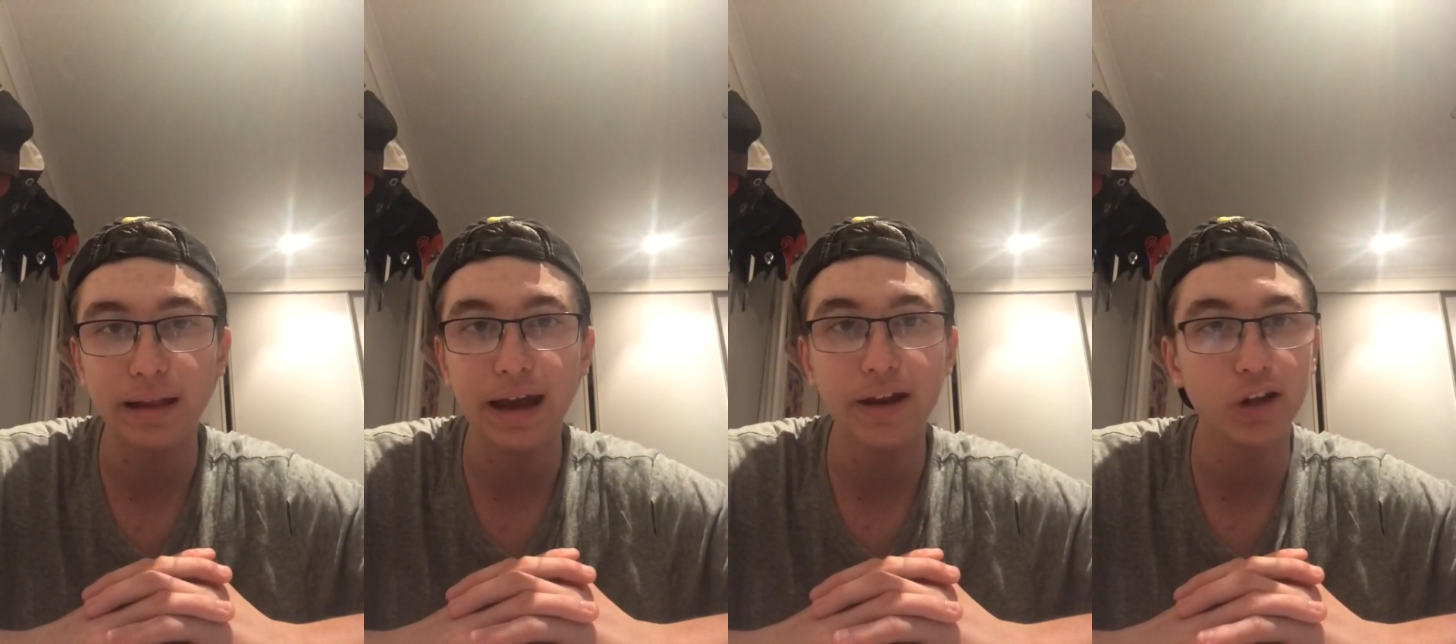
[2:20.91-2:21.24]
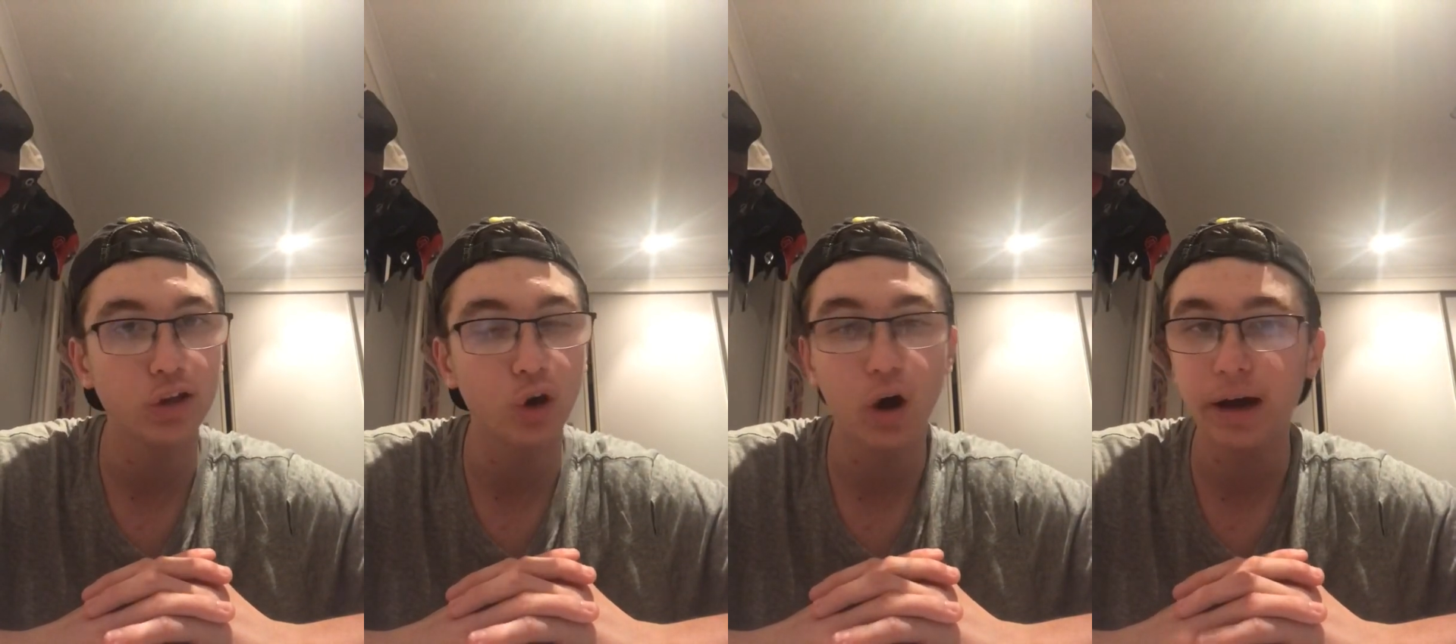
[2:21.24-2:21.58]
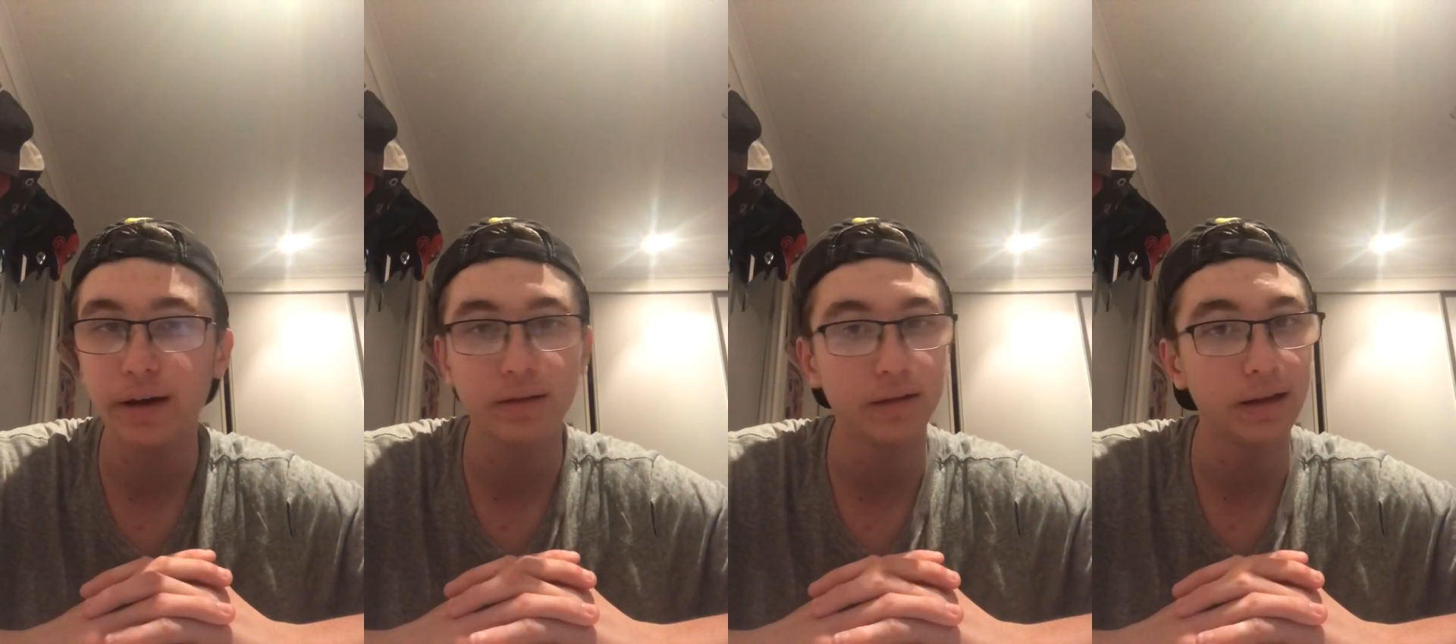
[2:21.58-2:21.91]
and the
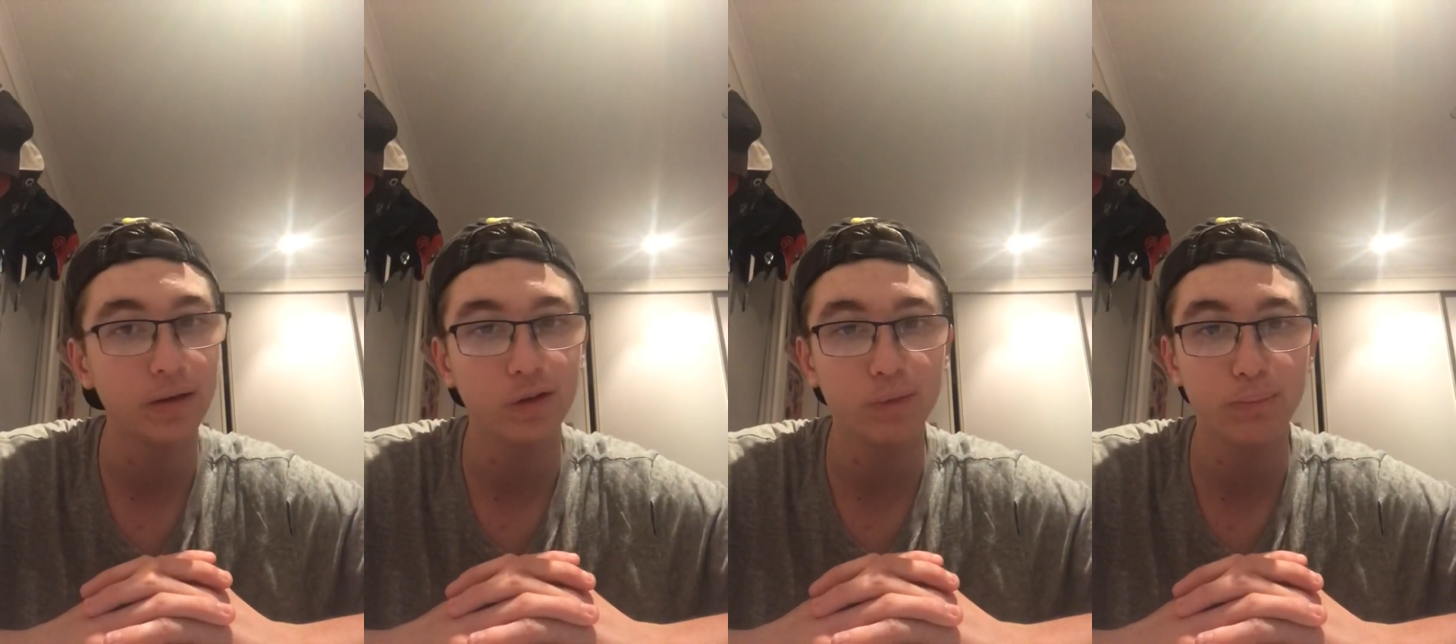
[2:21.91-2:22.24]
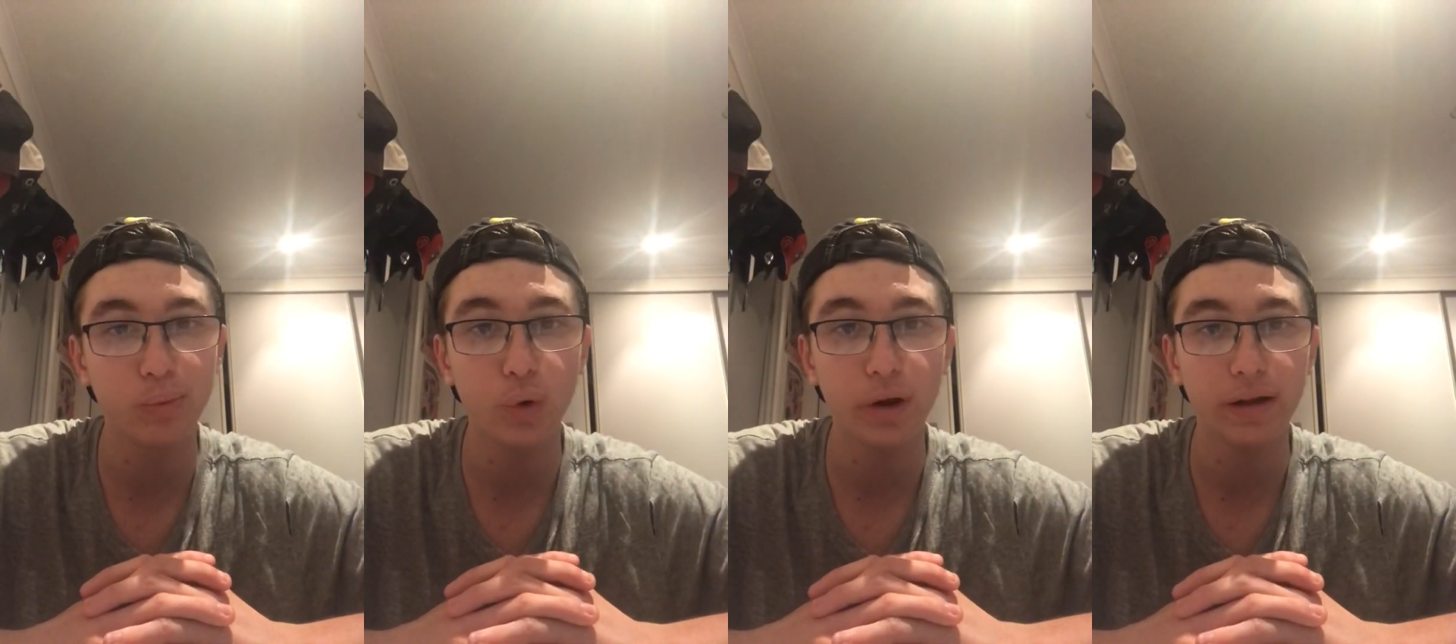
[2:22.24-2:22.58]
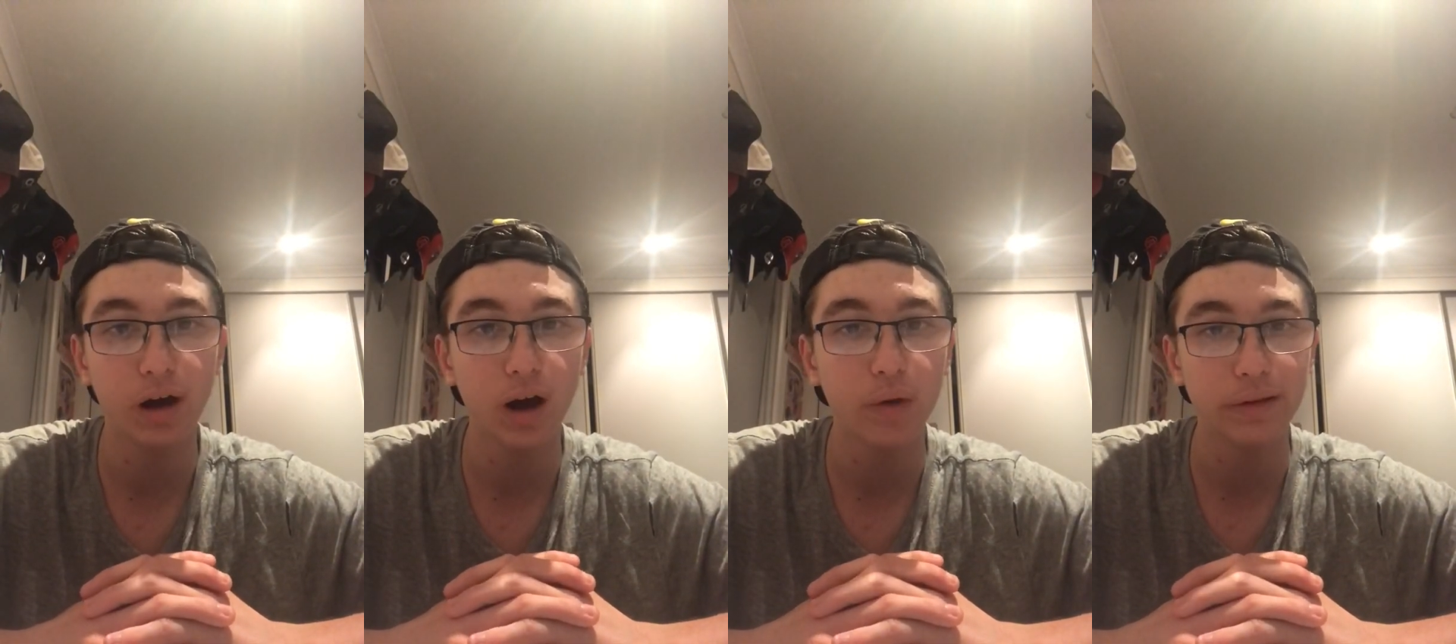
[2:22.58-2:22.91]
Tigers, and boy,